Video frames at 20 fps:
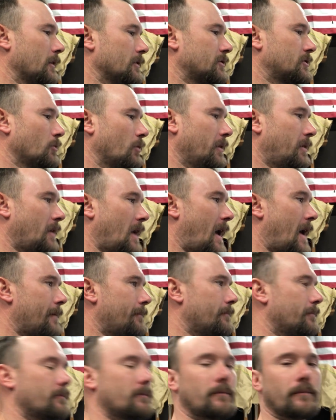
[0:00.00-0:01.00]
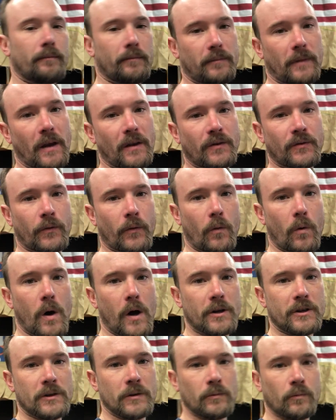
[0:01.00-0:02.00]
So with that, thanks for
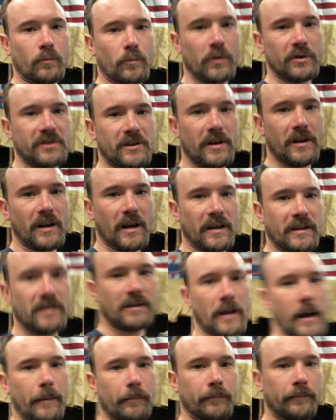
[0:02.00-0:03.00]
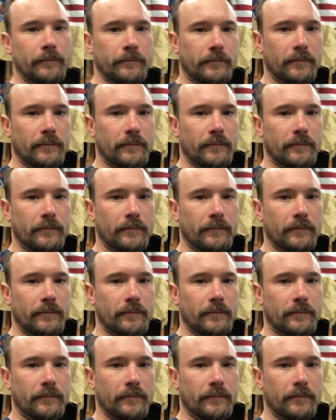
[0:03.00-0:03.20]
watching. We'll see you next time.